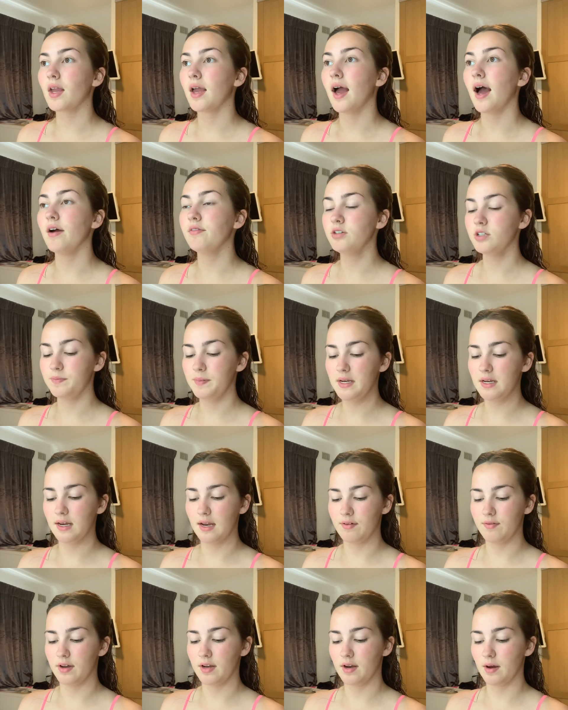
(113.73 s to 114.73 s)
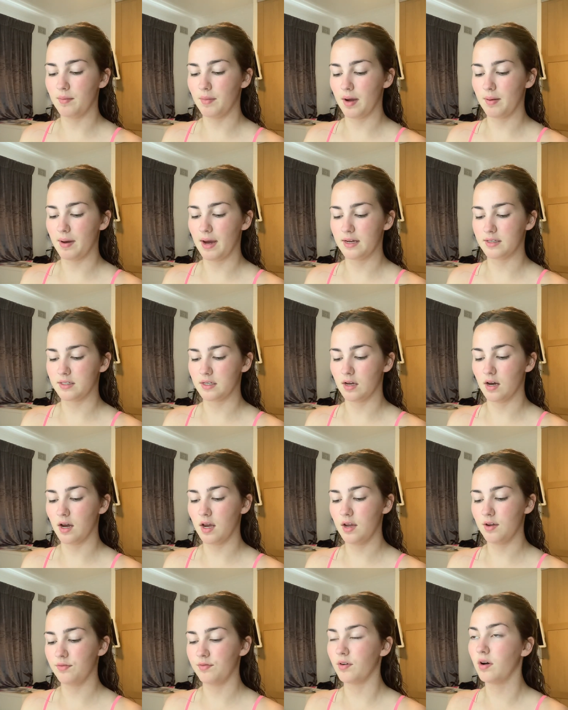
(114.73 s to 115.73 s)
I've just been living my best
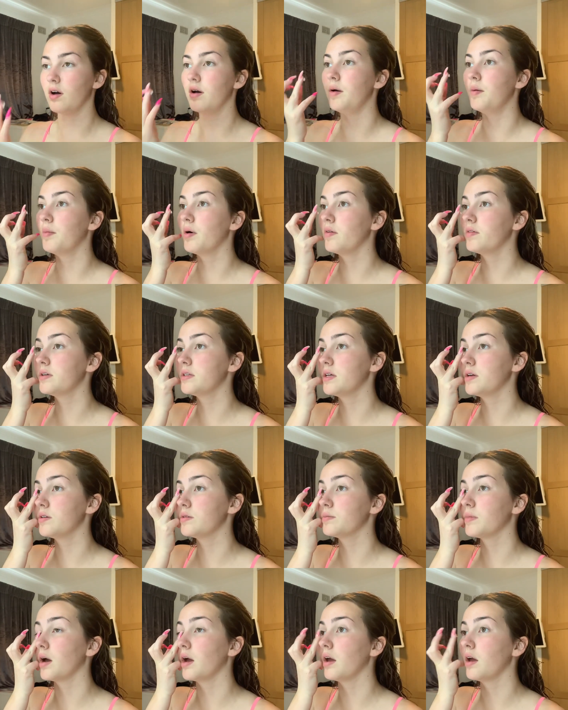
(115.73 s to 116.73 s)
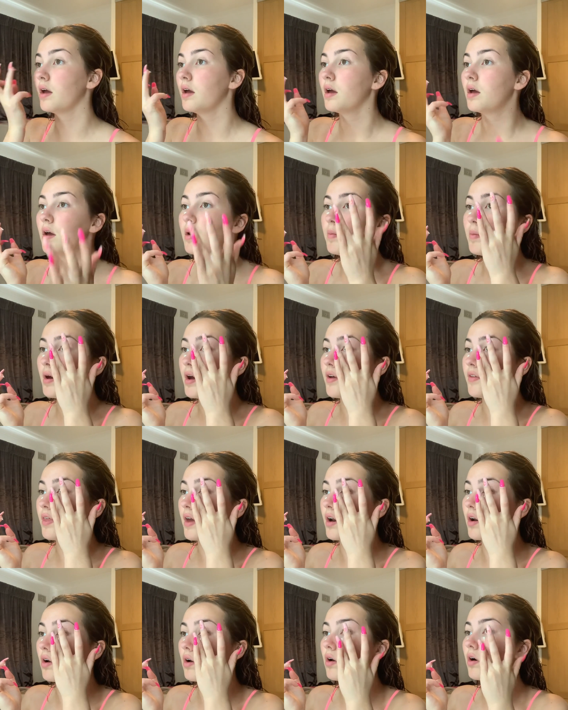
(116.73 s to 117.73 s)
life. Obviously it was my birthday
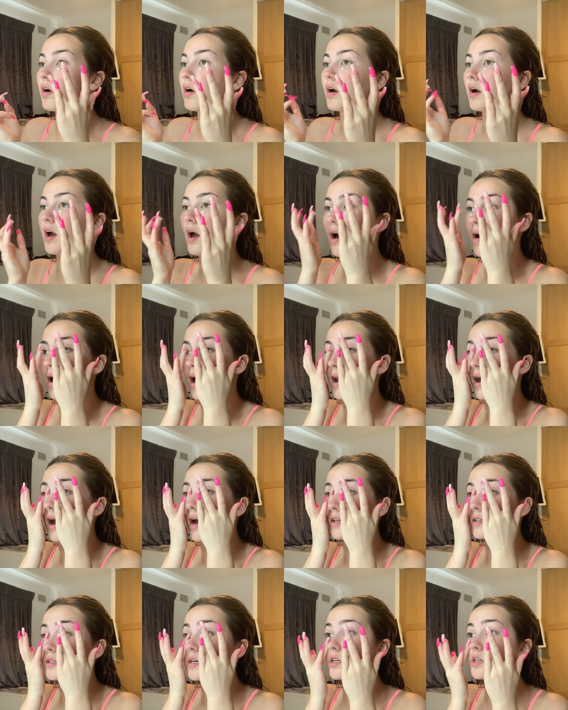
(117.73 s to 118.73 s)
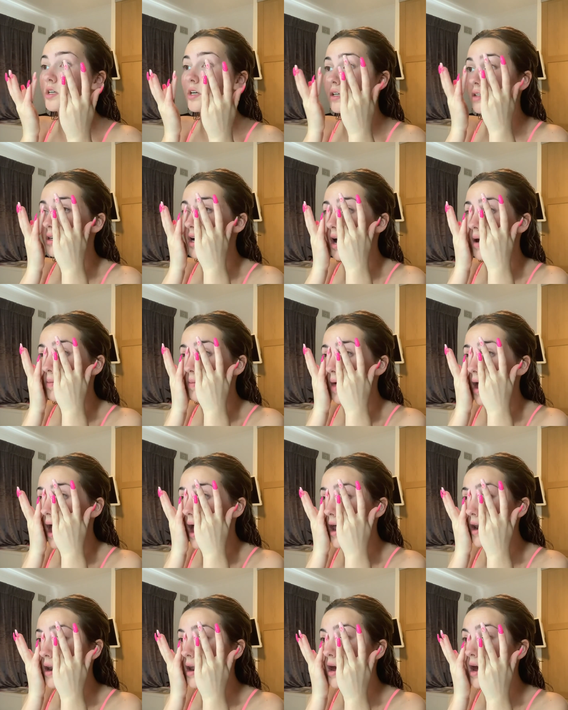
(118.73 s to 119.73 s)
not long ago and I had such a good time then.